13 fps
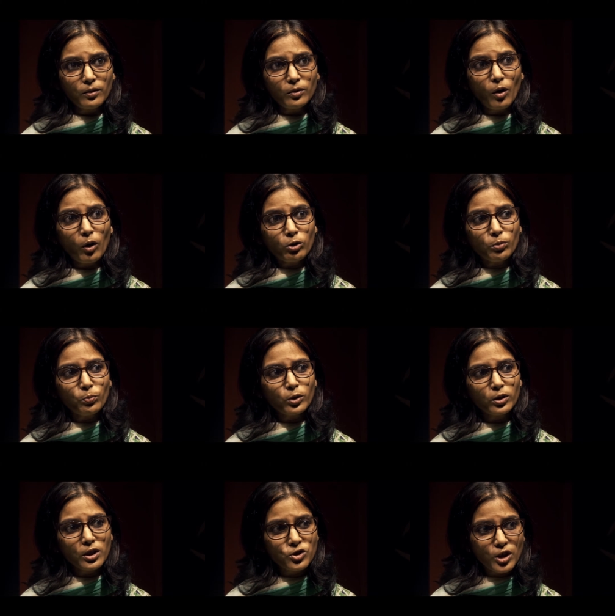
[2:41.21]
Not to
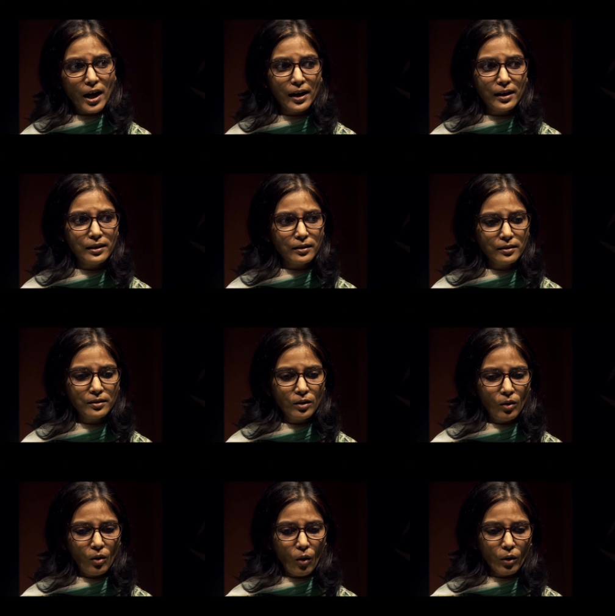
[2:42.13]
put the child
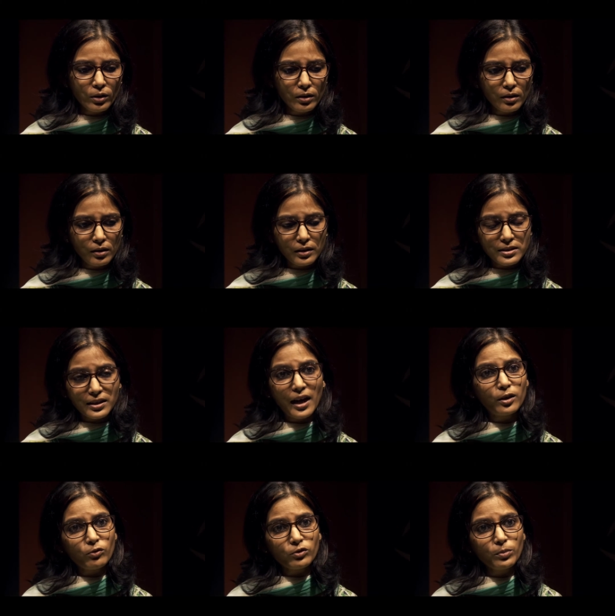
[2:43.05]
on the
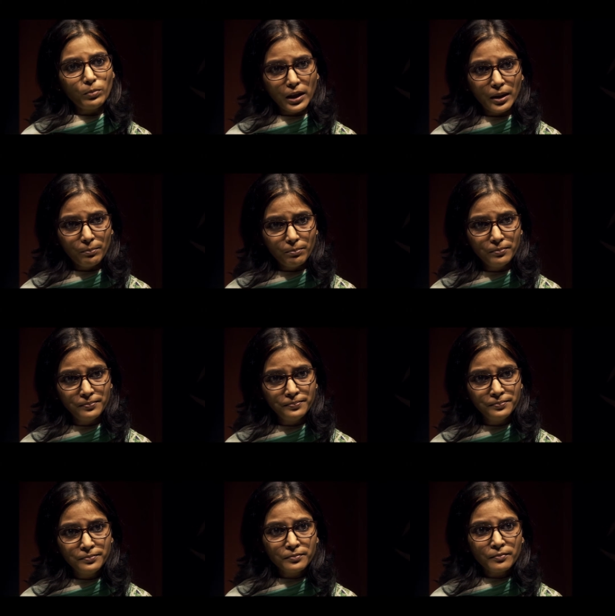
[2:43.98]
side of the blame,
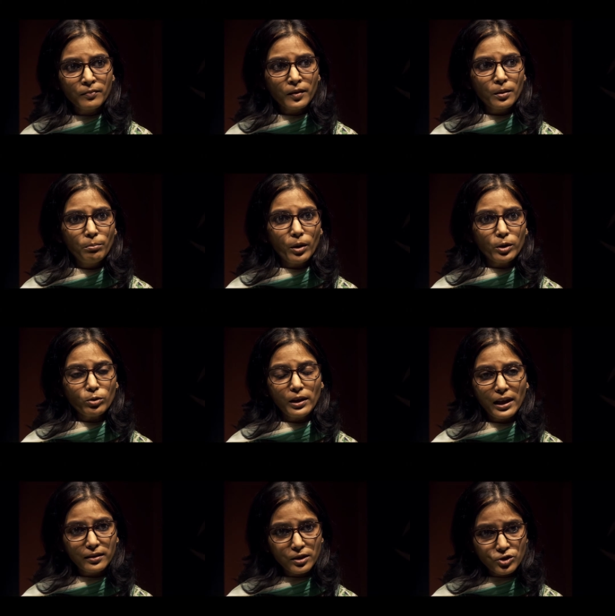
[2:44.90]
but to
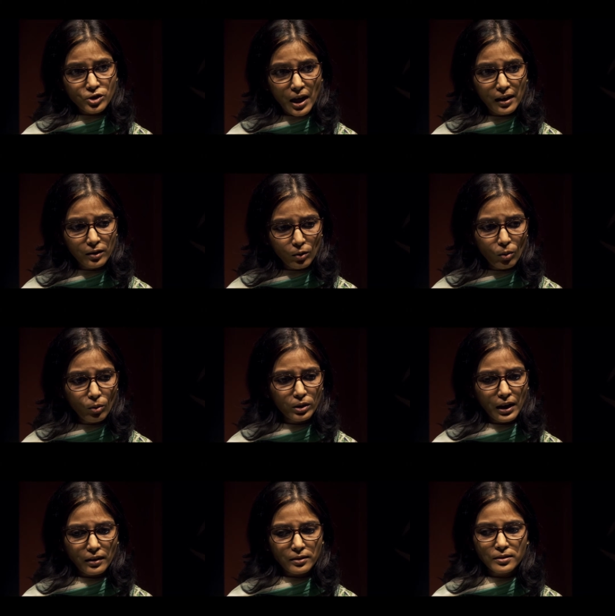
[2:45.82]
let the child know
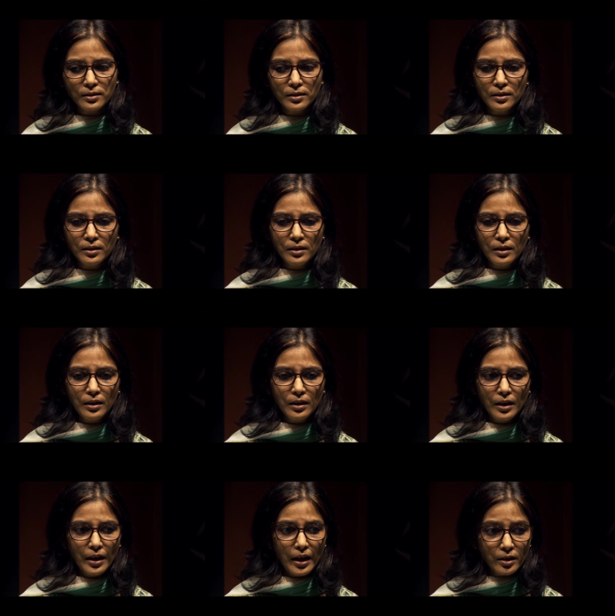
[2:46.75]
that
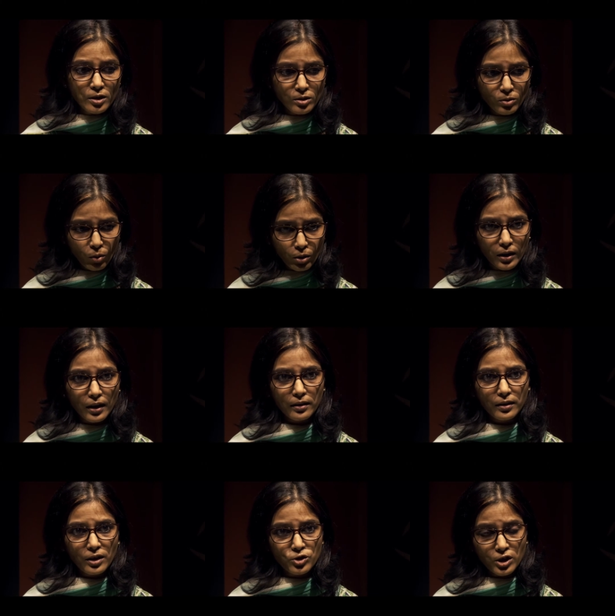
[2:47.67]
it is okay,
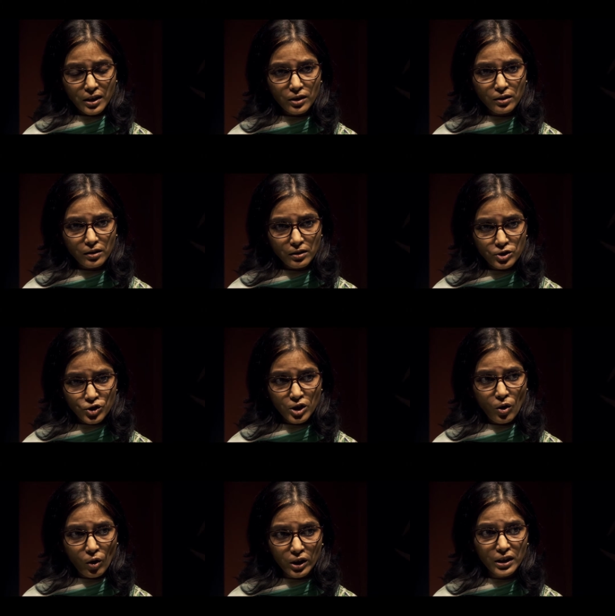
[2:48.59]
that
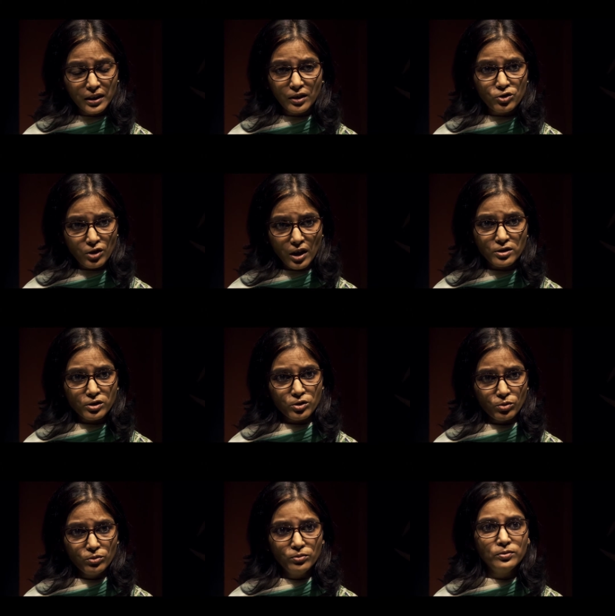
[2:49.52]
she or he can trust
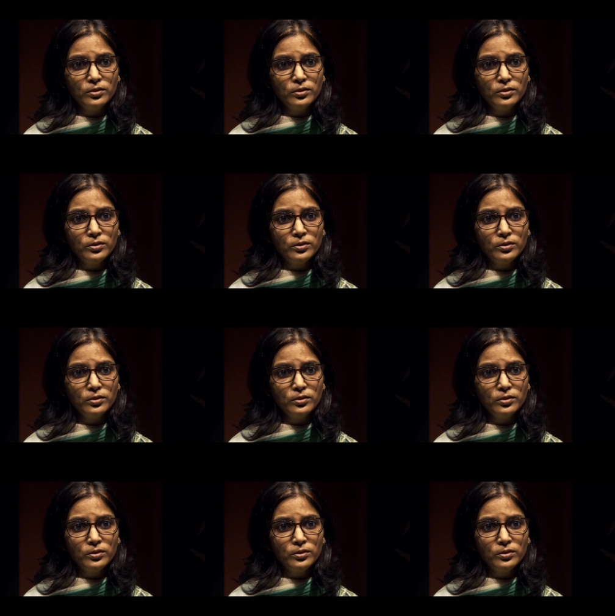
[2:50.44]
you.